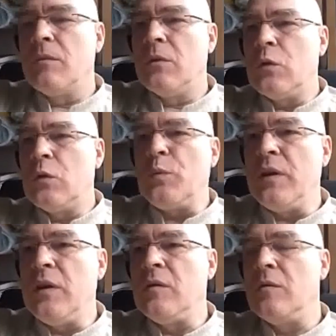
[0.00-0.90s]

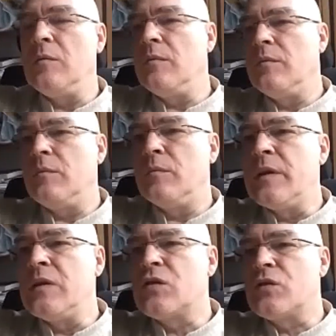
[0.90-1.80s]
European
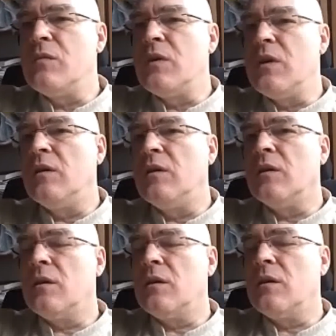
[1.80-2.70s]
mainstream
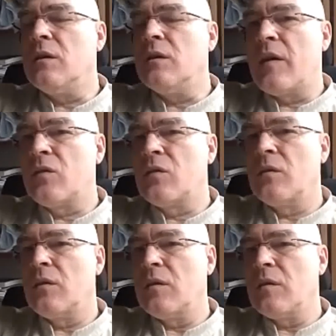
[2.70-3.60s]
media in the
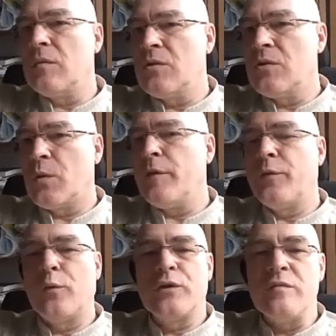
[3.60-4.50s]
last 12,
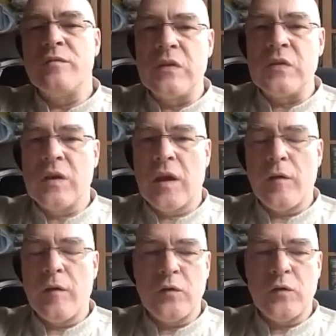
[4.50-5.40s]
14 months
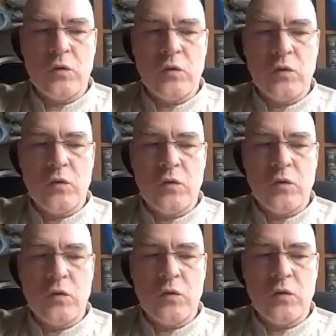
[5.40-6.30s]
have to
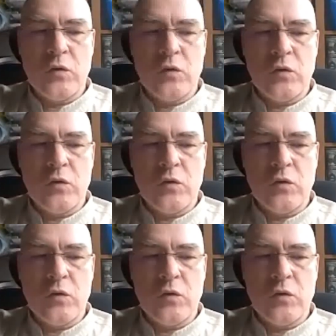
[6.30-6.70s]
a